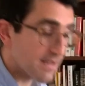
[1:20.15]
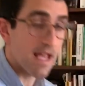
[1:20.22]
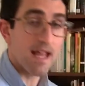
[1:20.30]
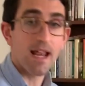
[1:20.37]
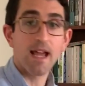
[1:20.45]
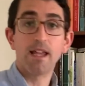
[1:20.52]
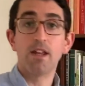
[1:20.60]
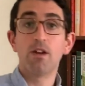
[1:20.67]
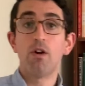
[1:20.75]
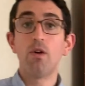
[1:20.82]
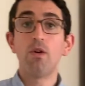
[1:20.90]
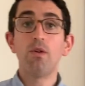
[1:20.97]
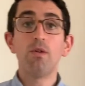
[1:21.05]
that I can
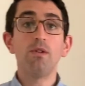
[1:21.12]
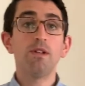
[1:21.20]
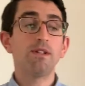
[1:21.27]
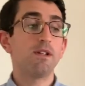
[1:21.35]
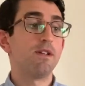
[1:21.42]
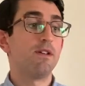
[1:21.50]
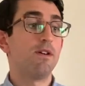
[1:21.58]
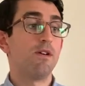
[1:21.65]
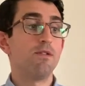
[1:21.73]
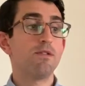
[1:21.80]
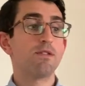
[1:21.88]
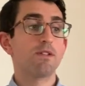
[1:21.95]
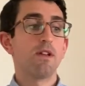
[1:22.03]
hold a
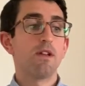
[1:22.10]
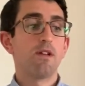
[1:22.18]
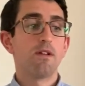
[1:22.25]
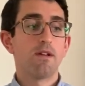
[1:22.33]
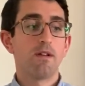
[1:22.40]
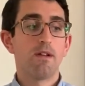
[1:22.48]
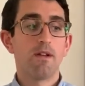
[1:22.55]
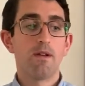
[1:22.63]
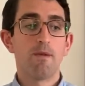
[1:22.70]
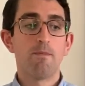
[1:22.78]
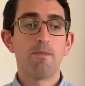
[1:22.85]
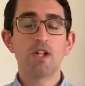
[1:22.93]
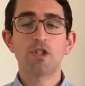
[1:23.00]
note
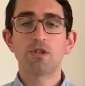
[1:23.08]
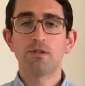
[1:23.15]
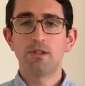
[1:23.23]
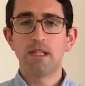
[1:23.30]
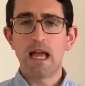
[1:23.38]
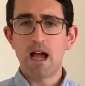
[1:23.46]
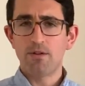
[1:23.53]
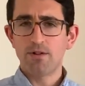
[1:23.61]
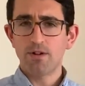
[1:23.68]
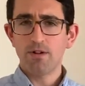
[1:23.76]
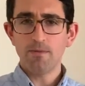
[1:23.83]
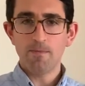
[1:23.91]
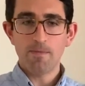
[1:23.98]
much
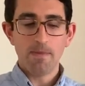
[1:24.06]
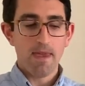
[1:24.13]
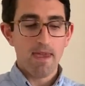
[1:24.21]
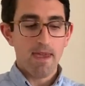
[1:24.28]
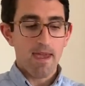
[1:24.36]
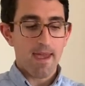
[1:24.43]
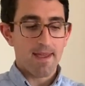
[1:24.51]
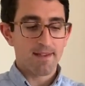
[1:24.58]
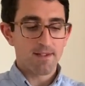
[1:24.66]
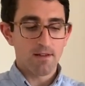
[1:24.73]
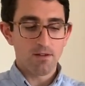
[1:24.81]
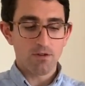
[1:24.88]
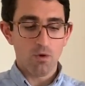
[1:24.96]
louder, and
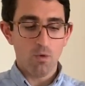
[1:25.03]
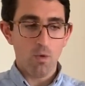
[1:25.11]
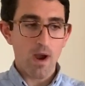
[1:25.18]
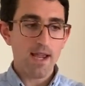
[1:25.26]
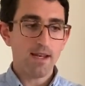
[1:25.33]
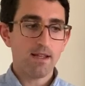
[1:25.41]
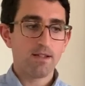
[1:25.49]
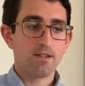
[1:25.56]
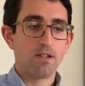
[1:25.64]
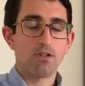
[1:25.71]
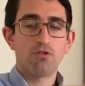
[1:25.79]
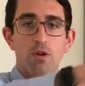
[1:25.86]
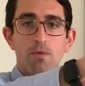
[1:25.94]
since the weight is
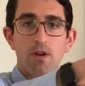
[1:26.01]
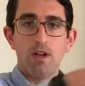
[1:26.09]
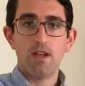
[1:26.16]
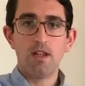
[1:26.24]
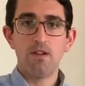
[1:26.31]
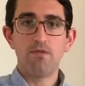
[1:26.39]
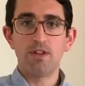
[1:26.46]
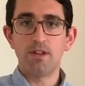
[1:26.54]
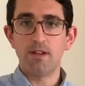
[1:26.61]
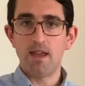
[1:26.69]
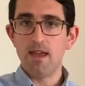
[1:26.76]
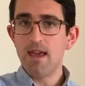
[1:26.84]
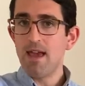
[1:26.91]
distributed
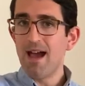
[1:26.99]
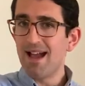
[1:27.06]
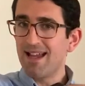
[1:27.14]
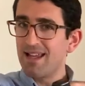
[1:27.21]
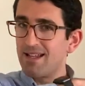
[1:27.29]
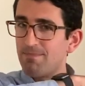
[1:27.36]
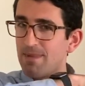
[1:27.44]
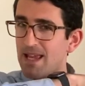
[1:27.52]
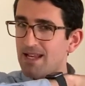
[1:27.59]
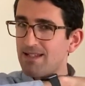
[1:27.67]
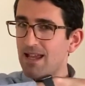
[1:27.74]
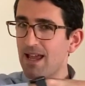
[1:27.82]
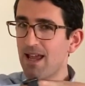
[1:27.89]
evenly, I can
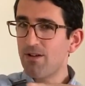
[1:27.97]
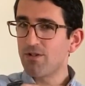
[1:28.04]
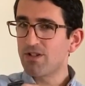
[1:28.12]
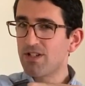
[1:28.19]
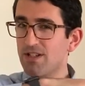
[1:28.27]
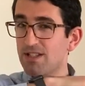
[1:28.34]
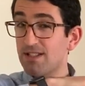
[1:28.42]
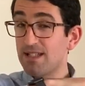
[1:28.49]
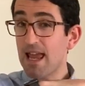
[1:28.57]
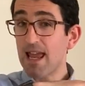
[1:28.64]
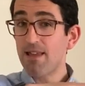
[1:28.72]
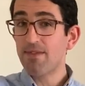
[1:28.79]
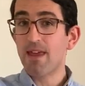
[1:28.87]
maintain or
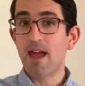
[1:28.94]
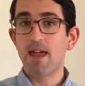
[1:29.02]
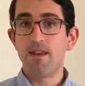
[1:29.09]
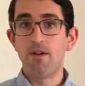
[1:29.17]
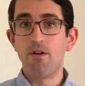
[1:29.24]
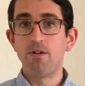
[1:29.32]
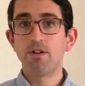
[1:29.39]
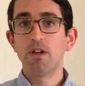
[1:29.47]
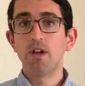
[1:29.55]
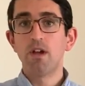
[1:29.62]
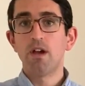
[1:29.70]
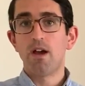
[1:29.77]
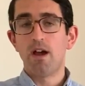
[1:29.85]
sustain that note
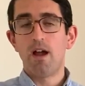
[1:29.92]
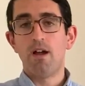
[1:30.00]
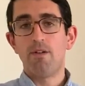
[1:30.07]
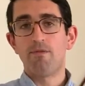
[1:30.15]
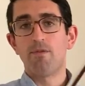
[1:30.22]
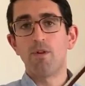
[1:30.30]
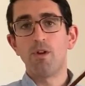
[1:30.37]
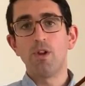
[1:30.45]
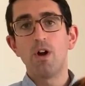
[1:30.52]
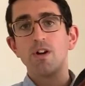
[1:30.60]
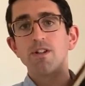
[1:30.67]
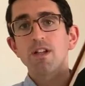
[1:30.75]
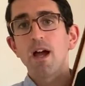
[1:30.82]
for a
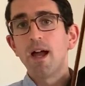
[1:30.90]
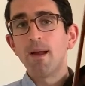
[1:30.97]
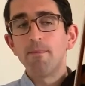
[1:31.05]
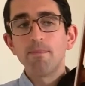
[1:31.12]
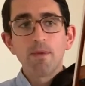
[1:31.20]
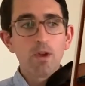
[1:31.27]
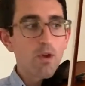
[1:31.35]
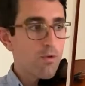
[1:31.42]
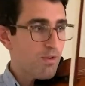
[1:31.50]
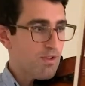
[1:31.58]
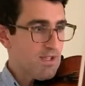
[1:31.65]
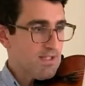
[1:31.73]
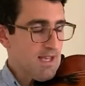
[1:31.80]
long time
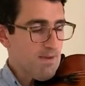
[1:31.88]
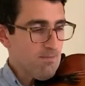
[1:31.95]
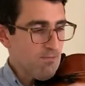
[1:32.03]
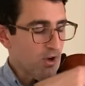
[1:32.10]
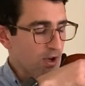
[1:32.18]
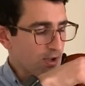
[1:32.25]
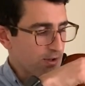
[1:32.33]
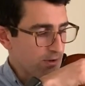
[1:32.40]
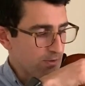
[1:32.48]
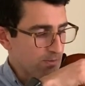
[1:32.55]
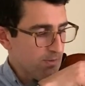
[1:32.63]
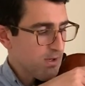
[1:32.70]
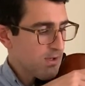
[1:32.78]
with the same volume.